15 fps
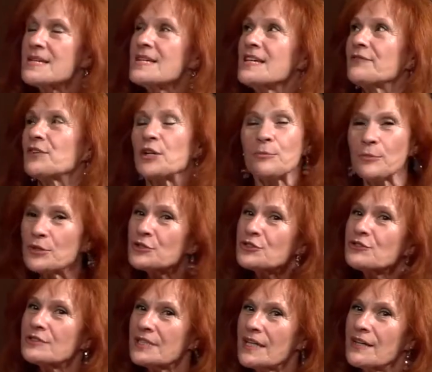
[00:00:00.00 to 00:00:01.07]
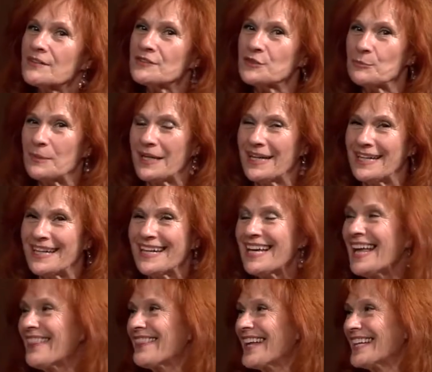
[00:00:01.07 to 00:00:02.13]
If a commercial tells me
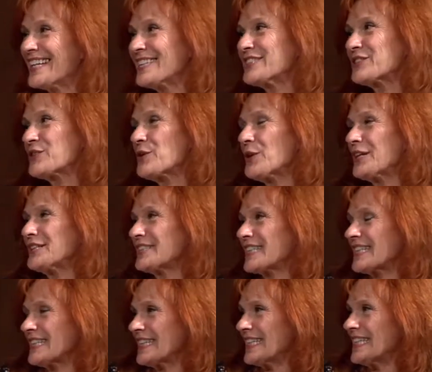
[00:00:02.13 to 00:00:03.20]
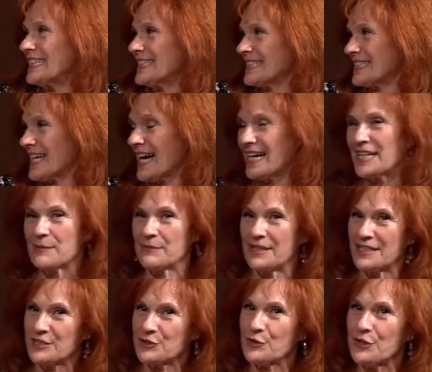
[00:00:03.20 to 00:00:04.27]
that it's going to clean this item and
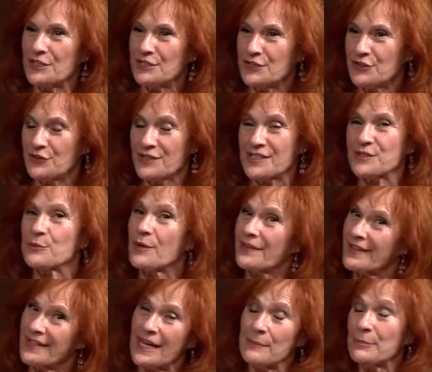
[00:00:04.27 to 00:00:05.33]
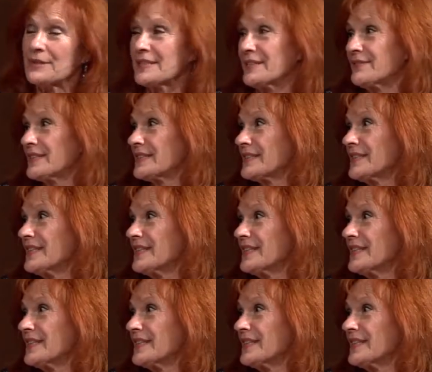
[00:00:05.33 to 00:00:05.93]
it's going to do this, well, then I believe it.